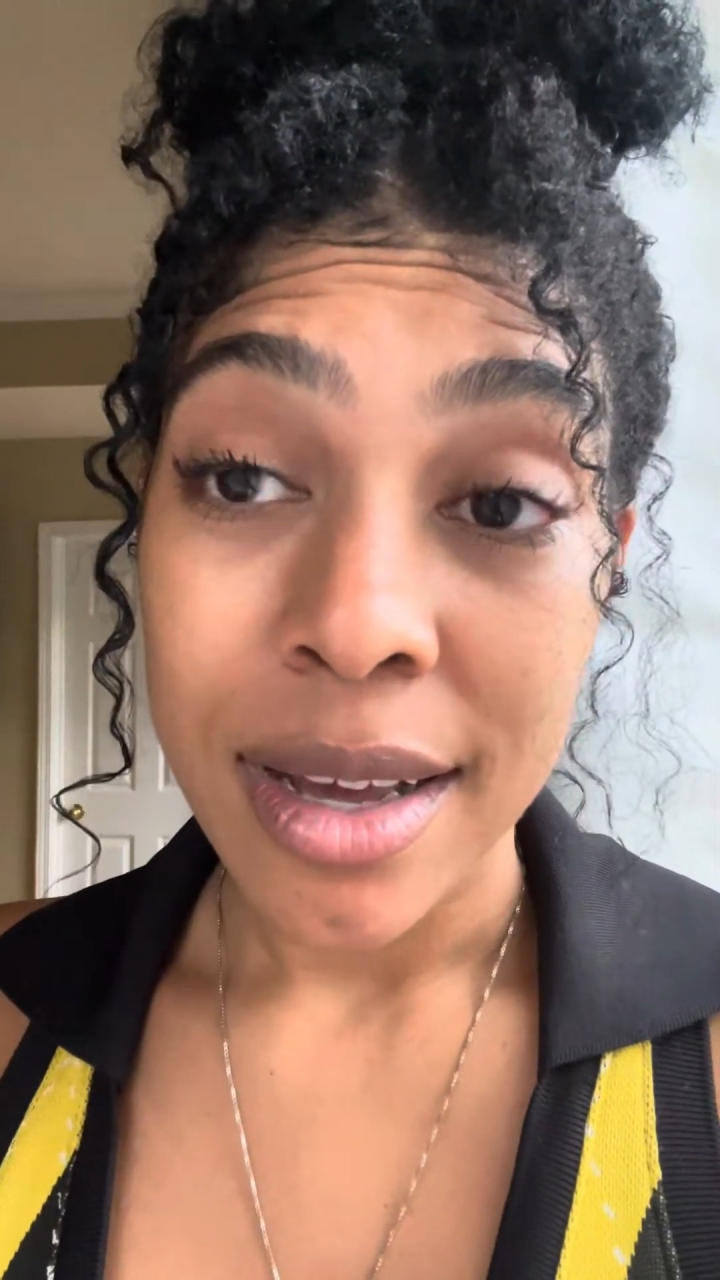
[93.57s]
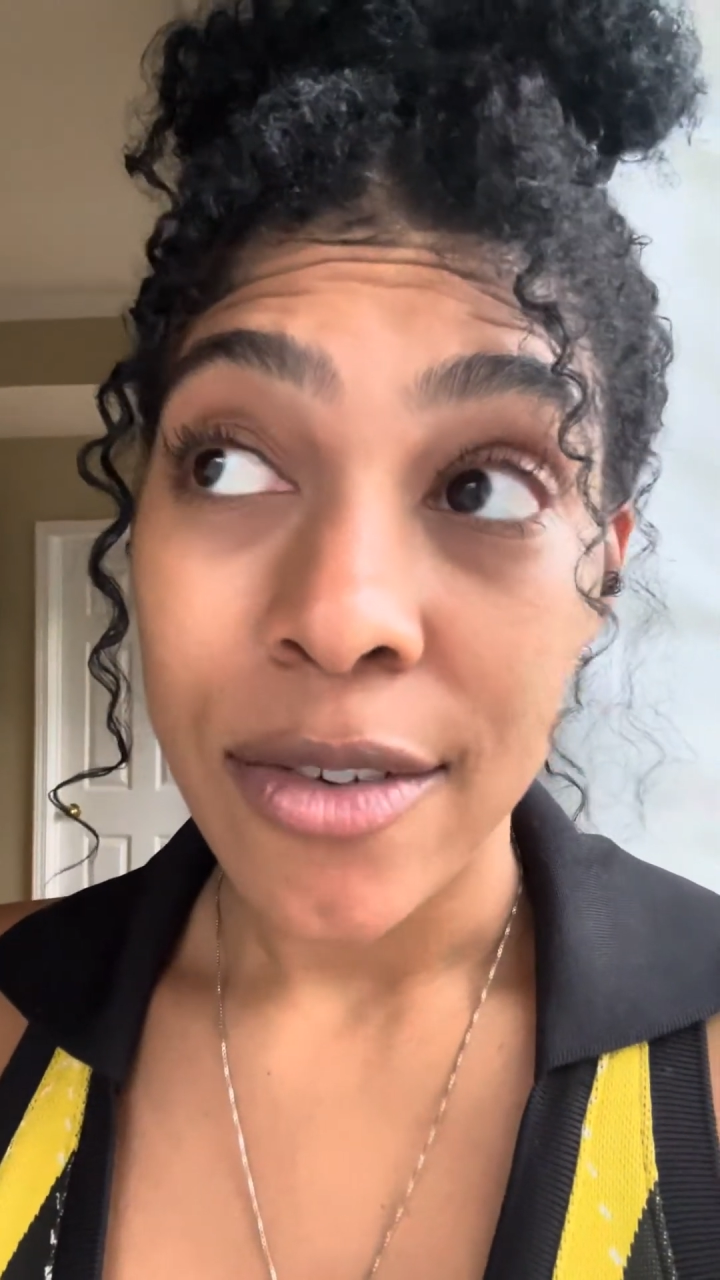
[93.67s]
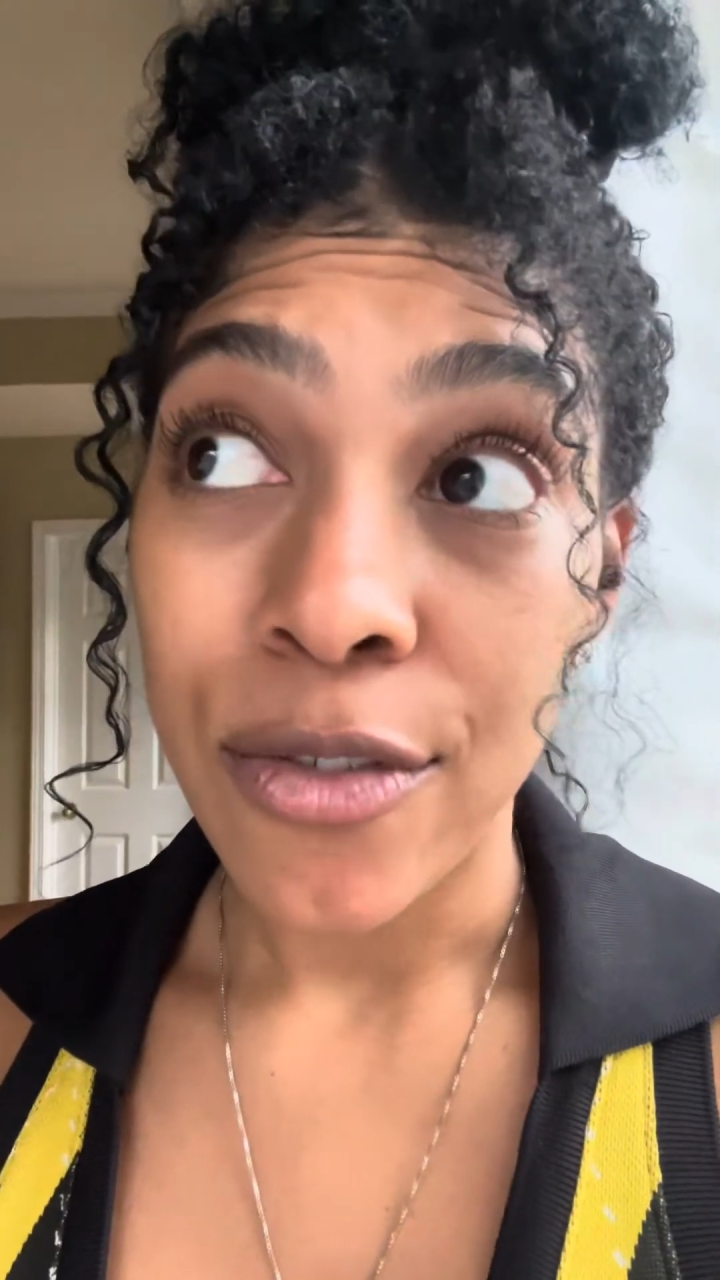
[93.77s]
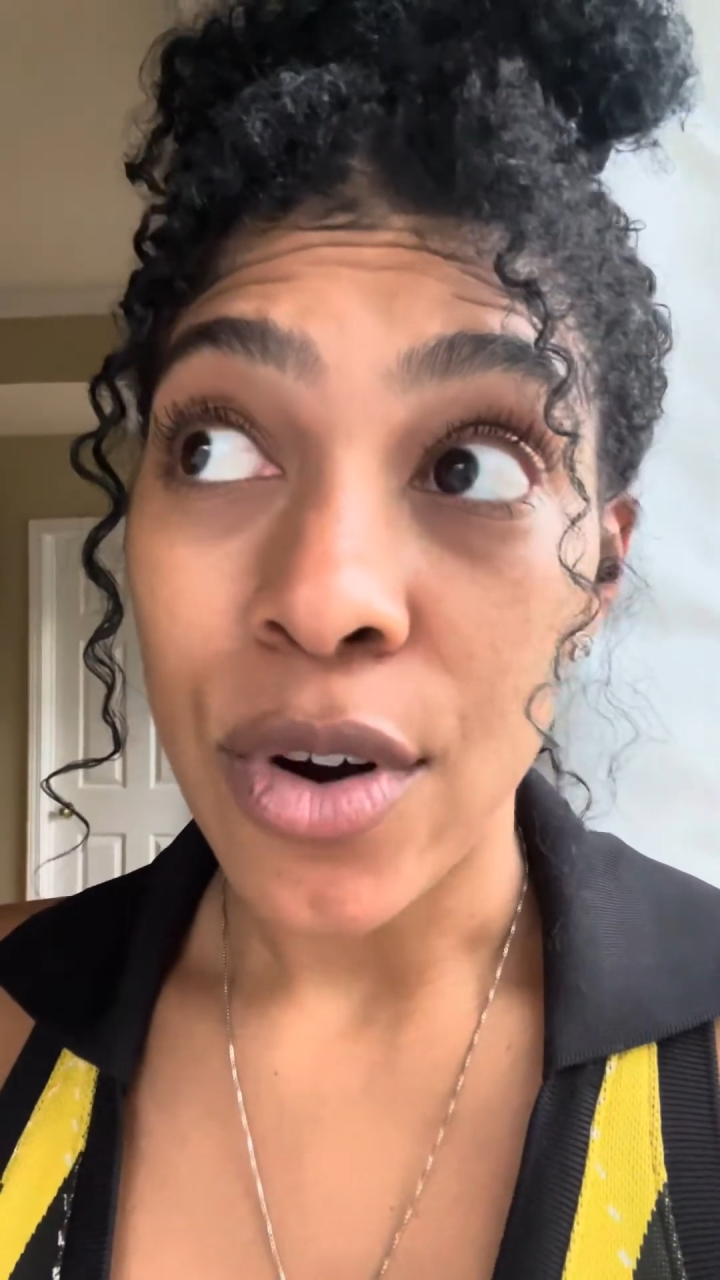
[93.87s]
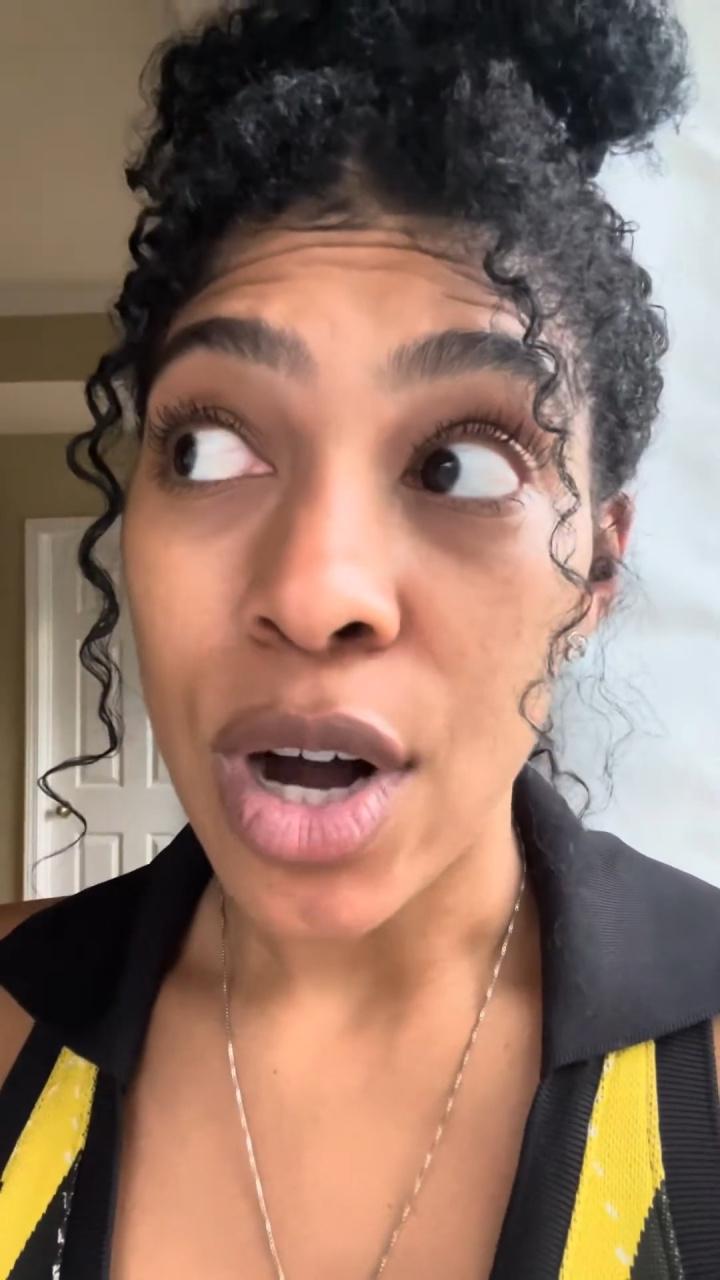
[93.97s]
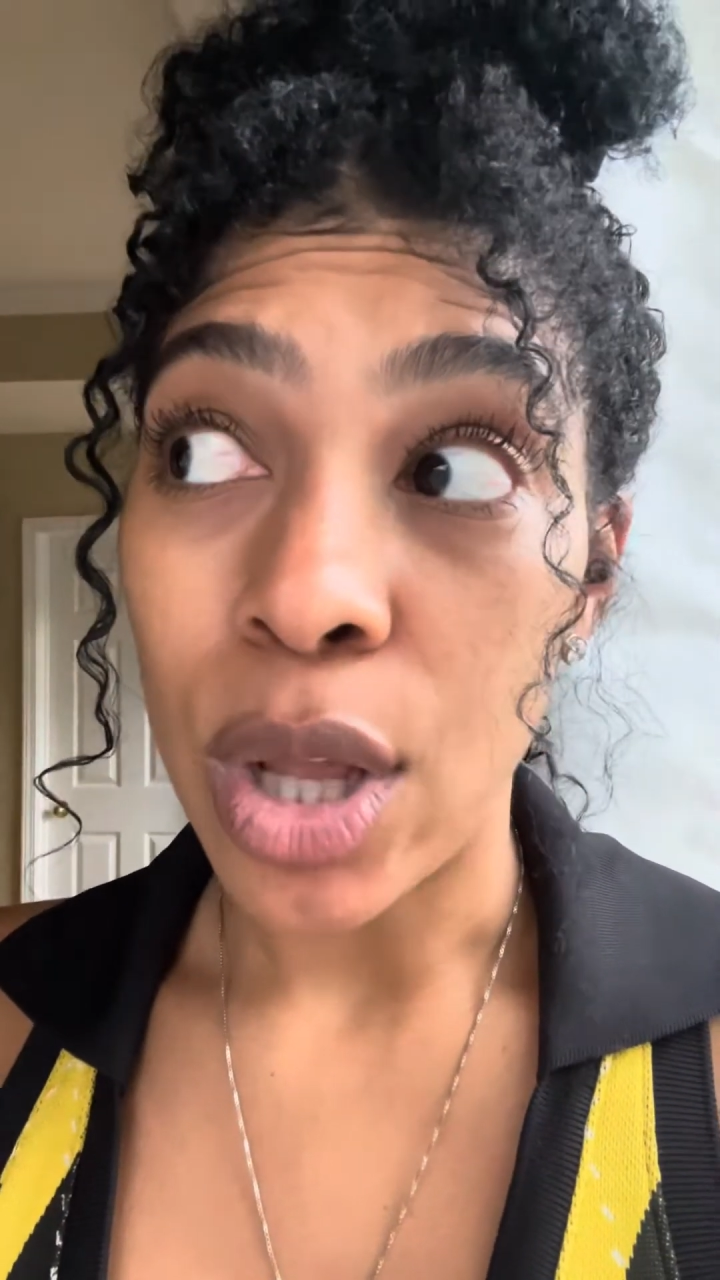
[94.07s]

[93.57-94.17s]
for a